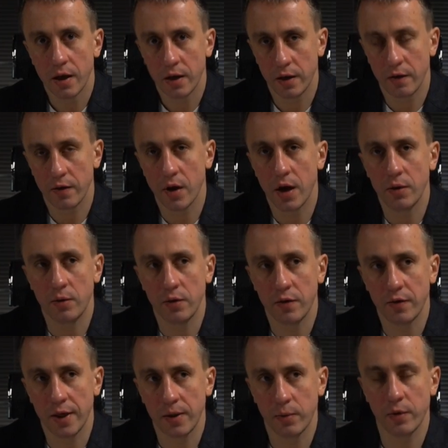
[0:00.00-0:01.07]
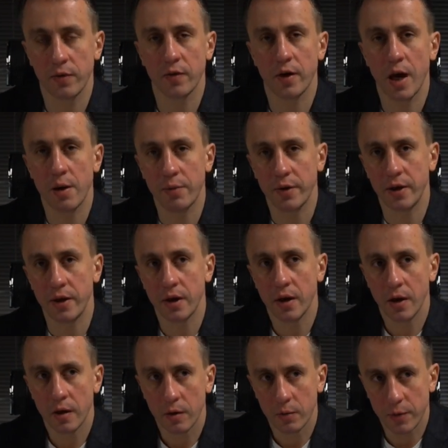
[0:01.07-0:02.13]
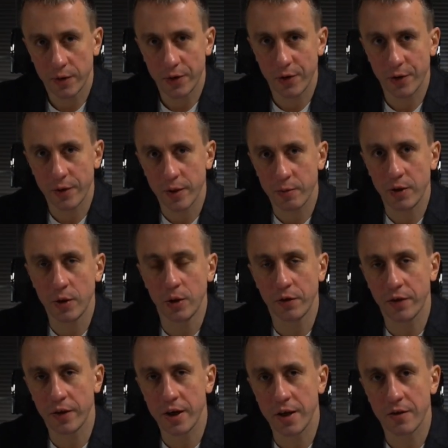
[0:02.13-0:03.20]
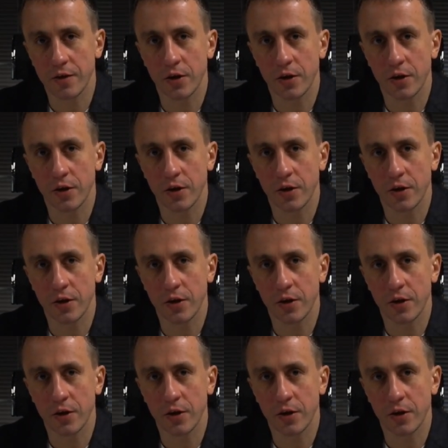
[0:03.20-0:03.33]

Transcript: and it's hard to understand what's happening when you're in the middle of things,